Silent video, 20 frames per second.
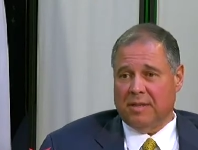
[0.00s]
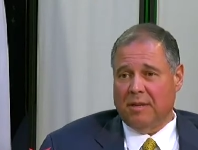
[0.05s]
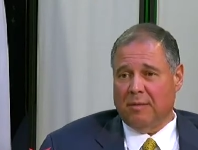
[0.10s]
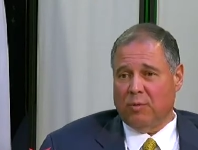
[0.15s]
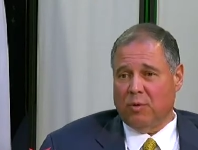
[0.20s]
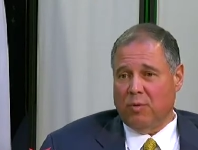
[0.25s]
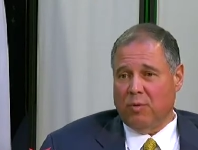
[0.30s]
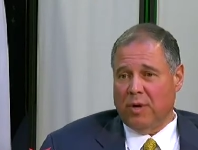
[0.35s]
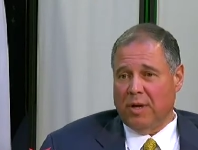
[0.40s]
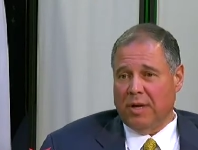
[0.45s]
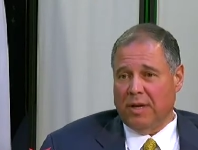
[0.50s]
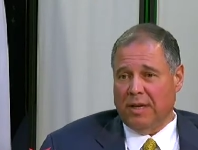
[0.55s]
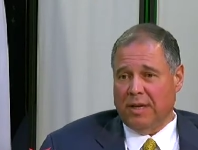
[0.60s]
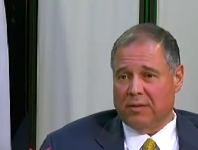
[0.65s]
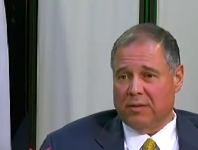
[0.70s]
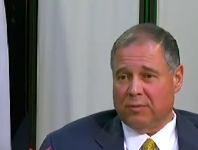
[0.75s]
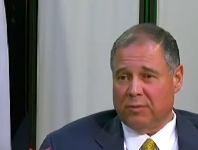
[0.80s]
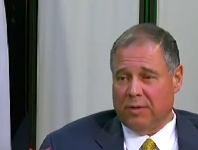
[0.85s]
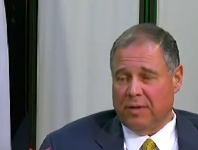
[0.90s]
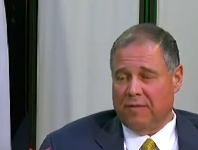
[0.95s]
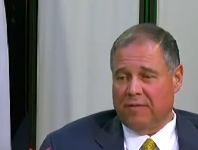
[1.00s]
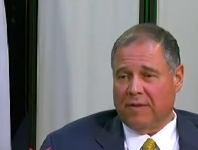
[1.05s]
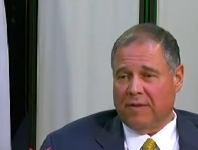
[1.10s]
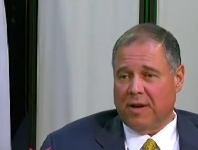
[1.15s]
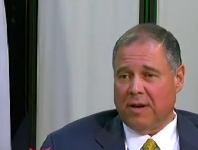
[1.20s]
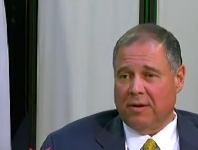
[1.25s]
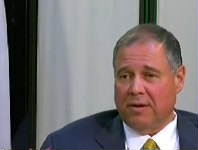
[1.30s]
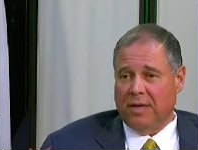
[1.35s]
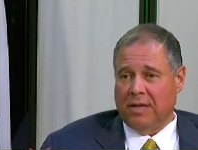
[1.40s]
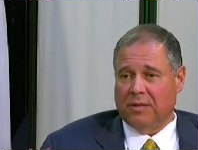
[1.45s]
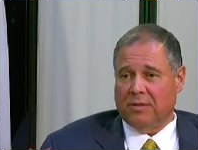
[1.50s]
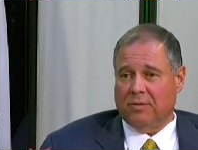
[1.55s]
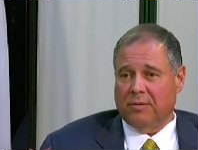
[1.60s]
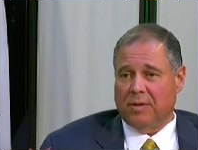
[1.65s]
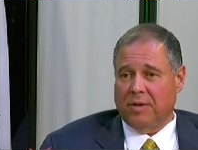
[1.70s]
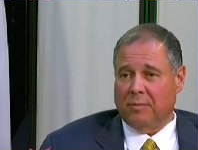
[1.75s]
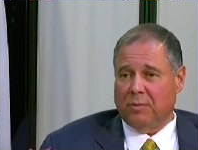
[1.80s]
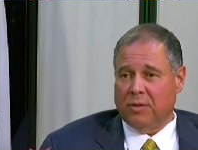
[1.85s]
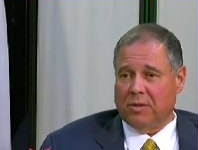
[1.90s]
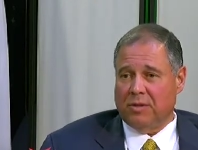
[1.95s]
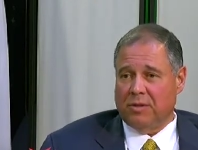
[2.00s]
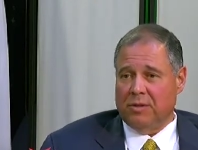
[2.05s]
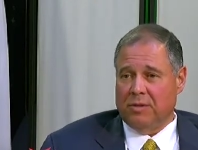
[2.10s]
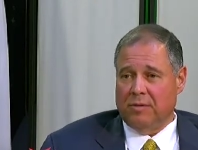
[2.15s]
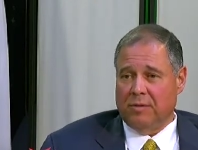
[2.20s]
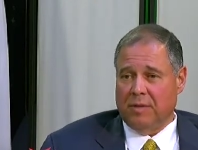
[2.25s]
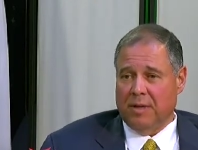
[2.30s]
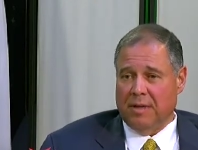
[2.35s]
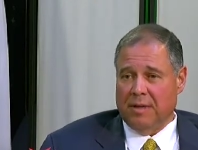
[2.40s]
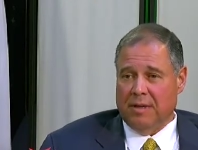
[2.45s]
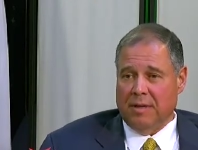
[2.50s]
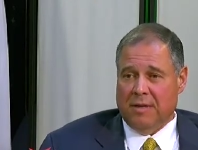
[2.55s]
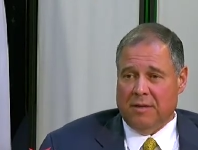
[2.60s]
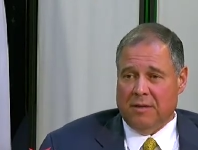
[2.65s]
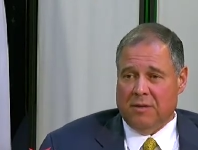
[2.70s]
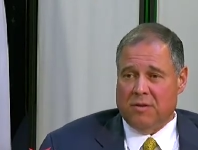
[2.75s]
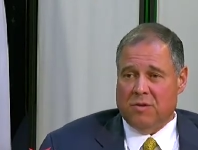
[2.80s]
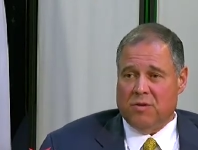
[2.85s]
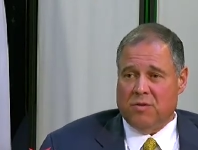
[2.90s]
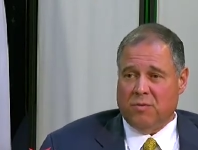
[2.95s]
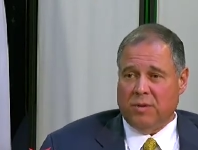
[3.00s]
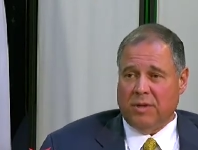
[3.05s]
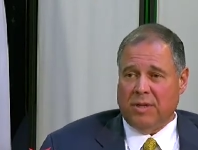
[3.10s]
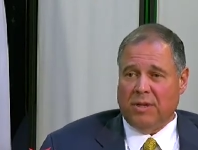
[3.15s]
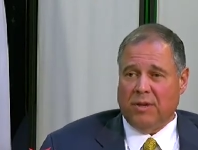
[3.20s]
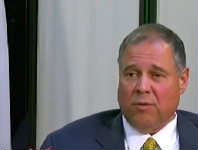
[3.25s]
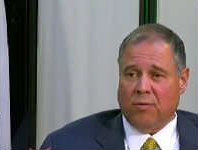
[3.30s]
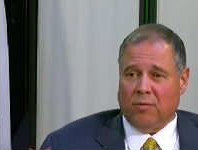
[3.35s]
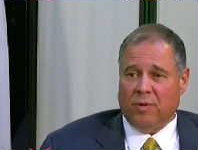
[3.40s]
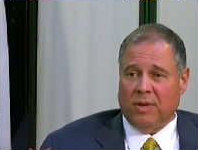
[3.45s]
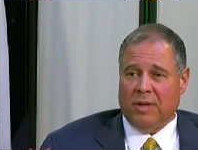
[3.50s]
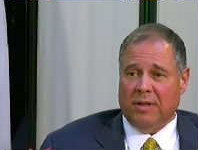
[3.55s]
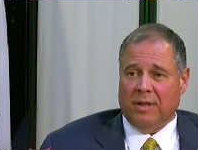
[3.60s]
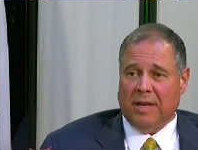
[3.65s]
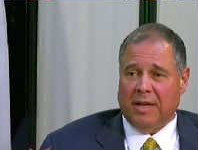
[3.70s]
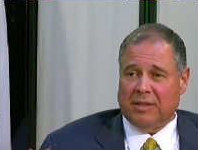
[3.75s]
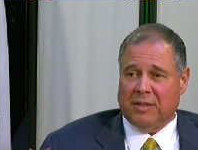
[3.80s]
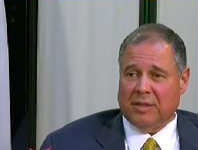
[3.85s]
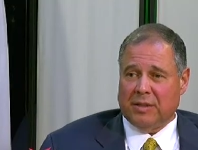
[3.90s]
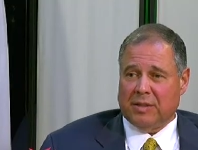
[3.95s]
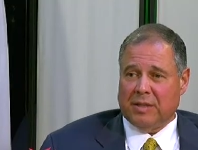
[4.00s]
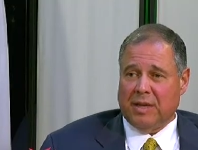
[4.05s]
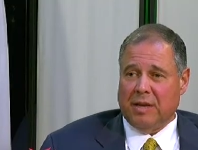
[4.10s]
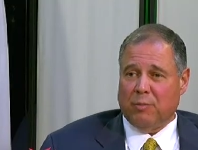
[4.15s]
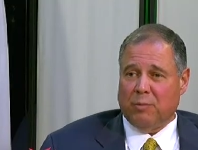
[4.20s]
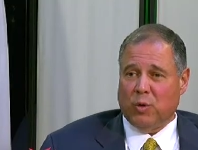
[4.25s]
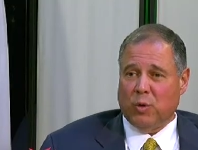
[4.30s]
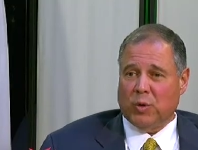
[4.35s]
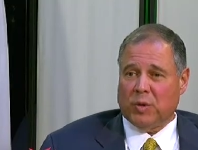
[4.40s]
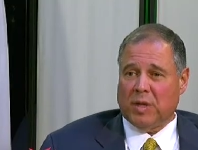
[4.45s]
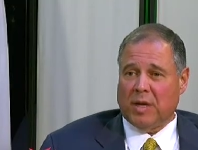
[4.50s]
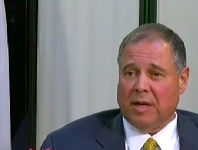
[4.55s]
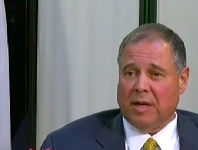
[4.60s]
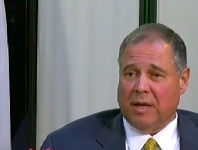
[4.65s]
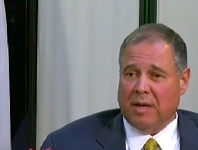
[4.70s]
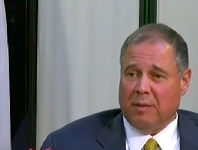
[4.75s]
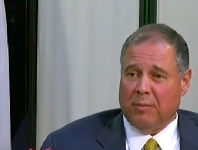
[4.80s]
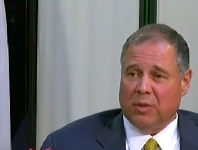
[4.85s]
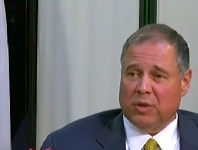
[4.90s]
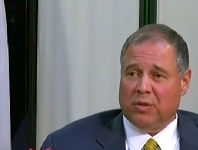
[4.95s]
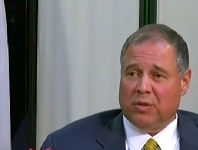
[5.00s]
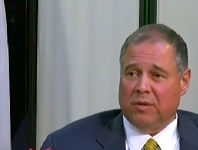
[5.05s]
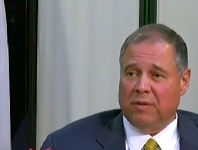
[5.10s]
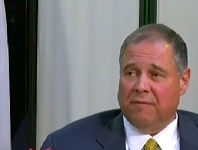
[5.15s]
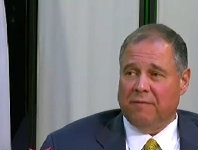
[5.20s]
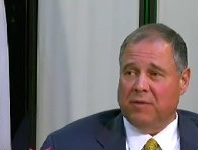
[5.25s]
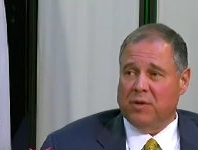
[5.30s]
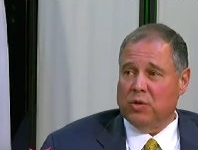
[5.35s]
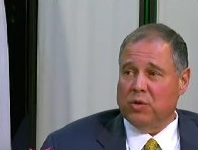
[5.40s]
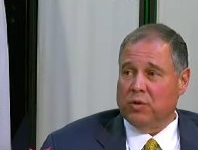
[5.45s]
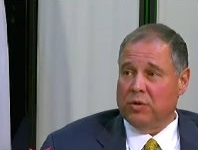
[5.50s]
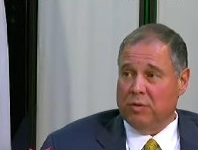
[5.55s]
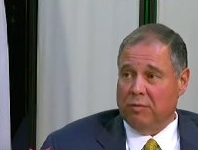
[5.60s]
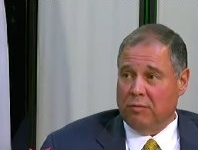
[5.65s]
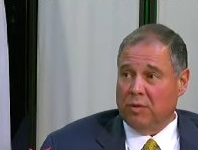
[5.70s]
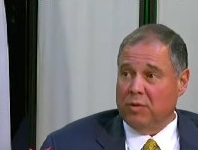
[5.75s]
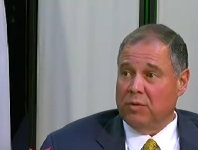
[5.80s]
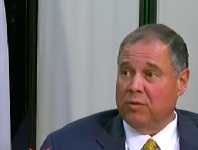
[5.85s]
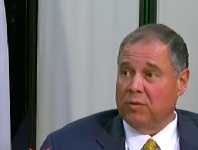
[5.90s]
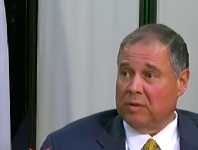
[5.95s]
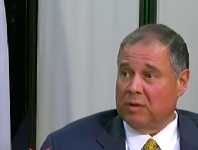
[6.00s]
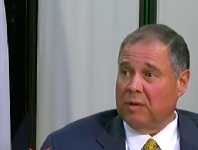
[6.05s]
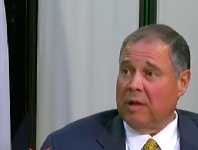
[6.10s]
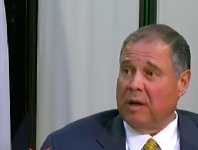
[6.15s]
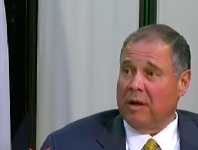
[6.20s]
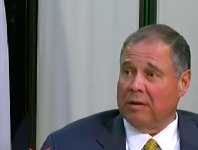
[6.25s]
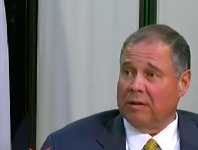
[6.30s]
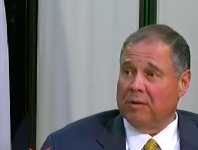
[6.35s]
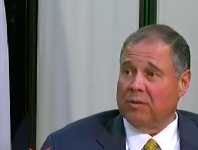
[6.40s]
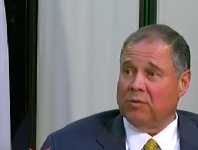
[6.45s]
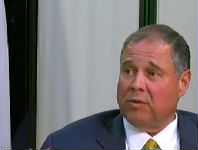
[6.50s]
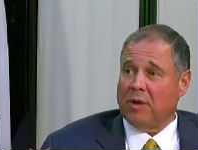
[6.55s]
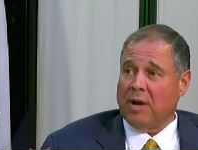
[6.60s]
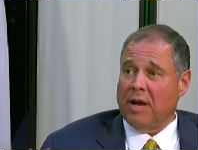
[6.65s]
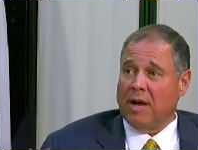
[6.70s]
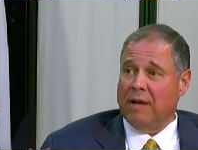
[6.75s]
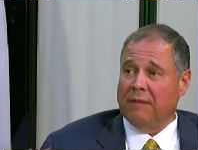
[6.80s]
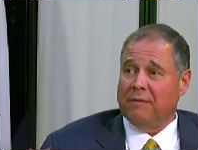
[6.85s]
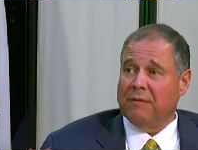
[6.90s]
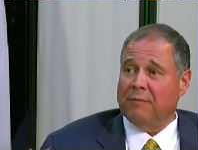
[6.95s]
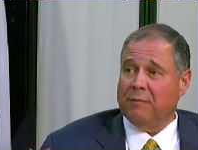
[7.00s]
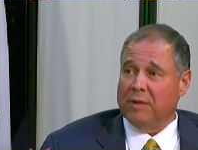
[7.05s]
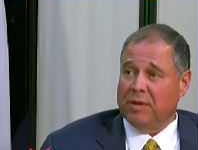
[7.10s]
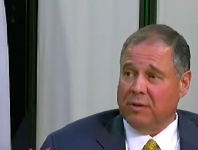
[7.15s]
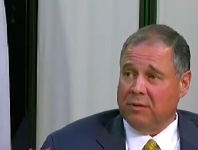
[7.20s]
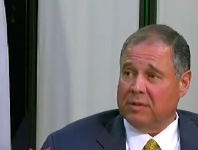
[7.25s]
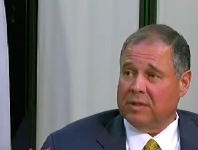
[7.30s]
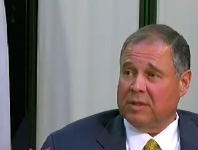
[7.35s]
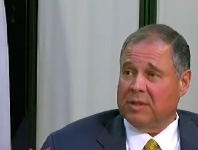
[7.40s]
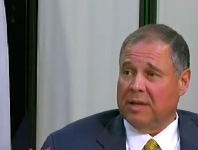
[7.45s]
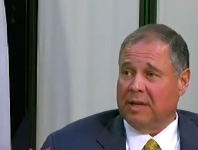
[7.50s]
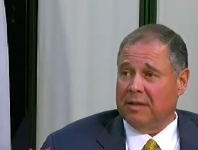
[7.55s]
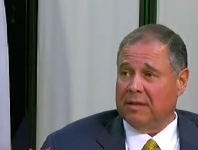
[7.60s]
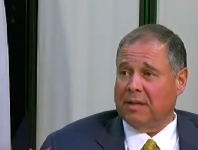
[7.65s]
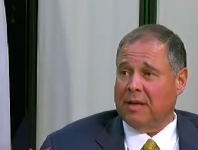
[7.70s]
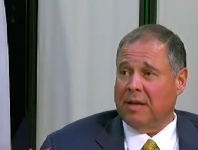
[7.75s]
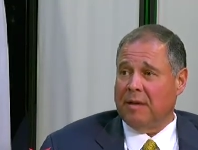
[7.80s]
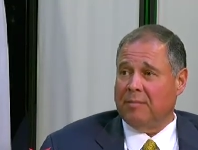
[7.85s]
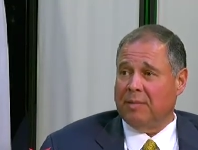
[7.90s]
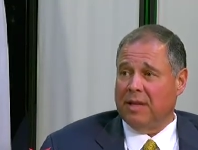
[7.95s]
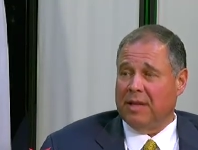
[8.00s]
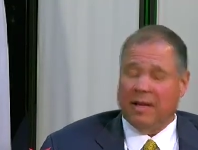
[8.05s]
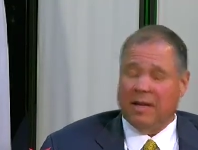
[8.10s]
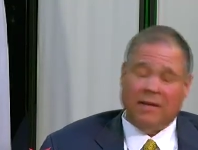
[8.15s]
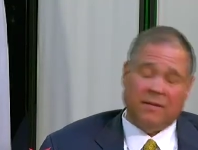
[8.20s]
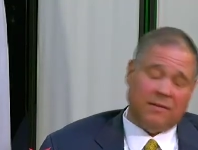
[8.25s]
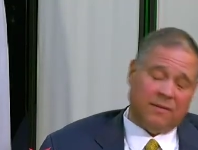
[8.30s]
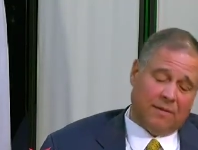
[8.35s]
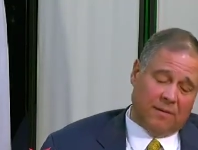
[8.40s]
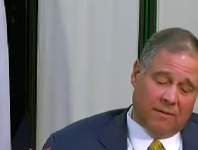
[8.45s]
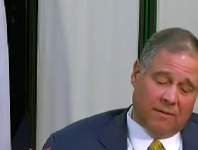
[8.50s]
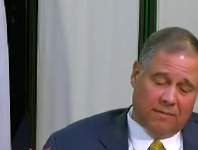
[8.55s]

Number one, it gets rid of the fire danger. Number two, you, you really don't realize as time goes on how much of the view you lose along the drive if we don't stay on top of that. So